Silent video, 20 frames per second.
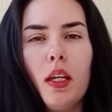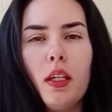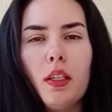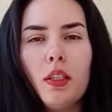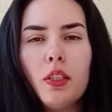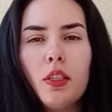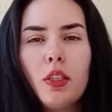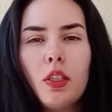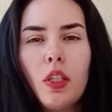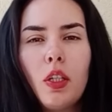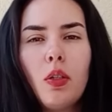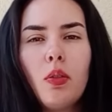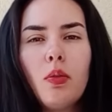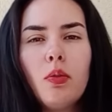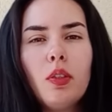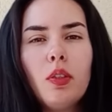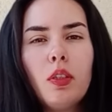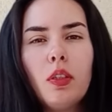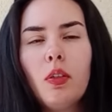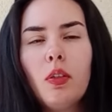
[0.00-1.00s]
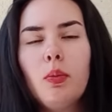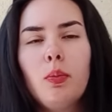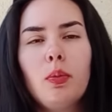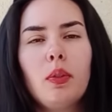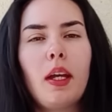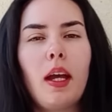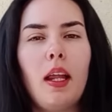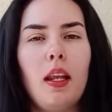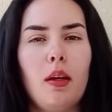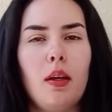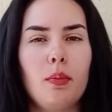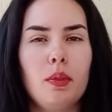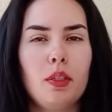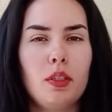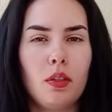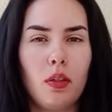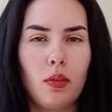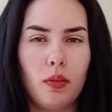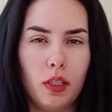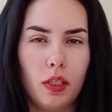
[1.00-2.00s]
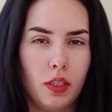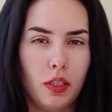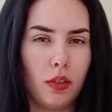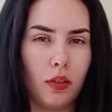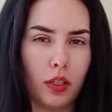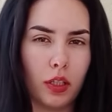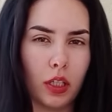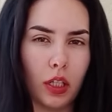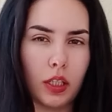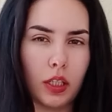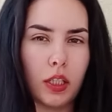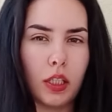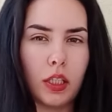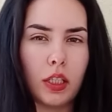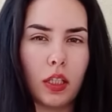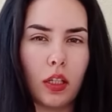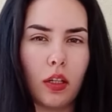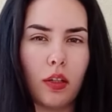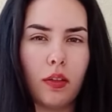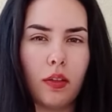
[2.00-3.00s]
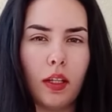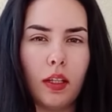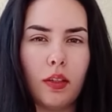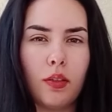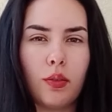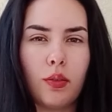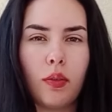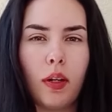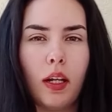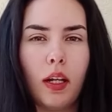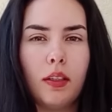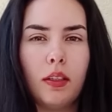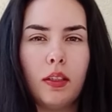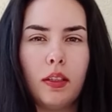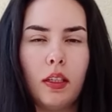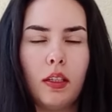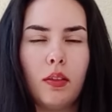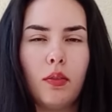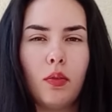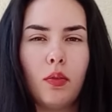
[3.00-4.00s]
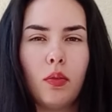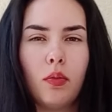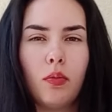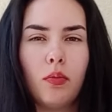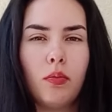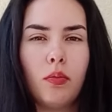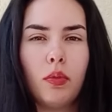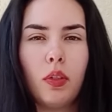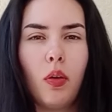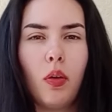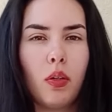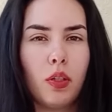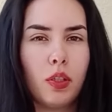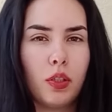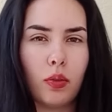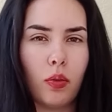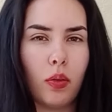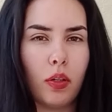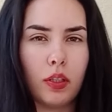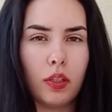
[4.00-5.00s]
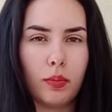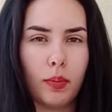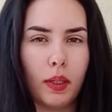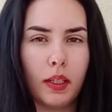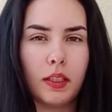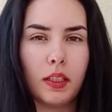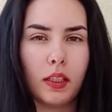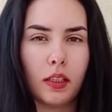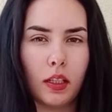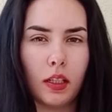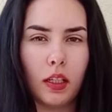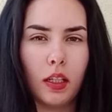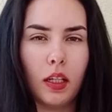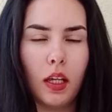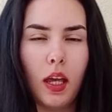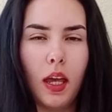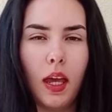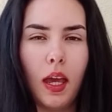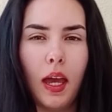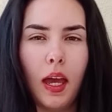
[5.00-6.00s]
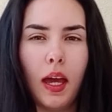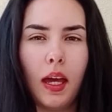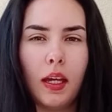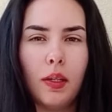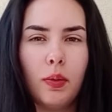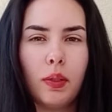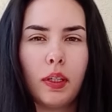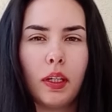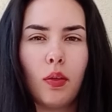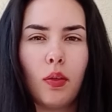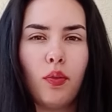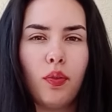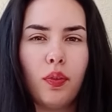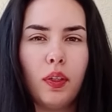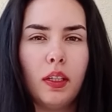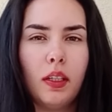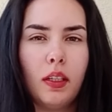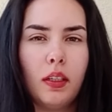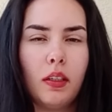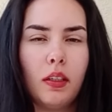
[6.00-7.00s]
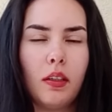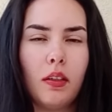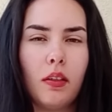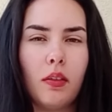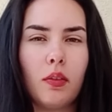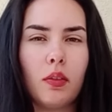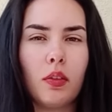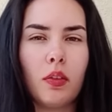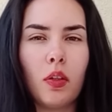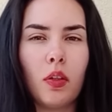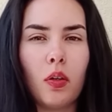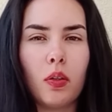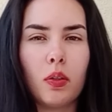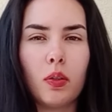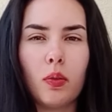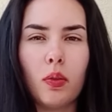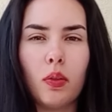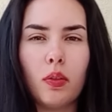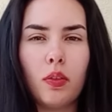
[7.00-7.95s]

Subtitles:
So the Notebook LM is a research assistant that's grounded in your source basically, and you can feed it Google